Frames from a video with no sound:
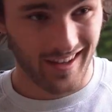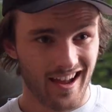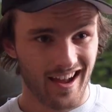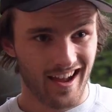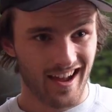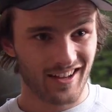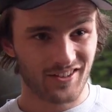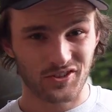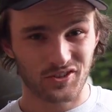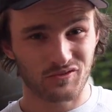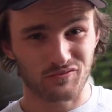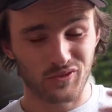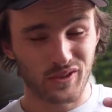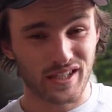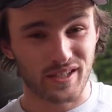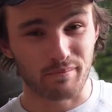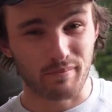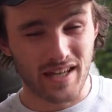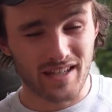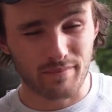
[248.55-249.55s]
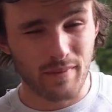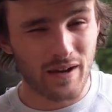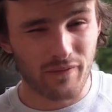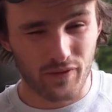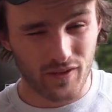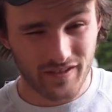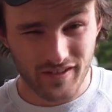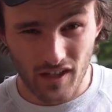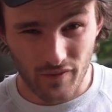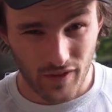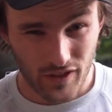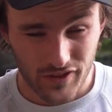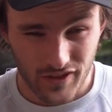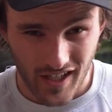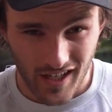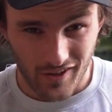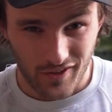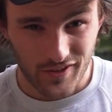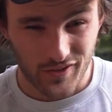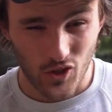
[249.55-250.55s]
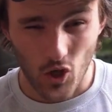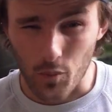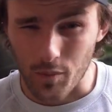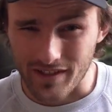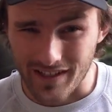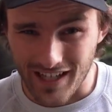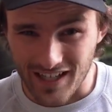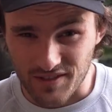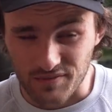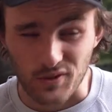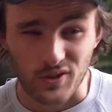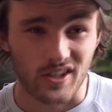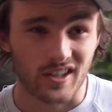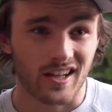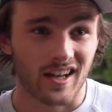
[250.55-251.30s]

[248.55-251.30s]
Uh, just really, it's meant for the self-educator. It's an open textbook.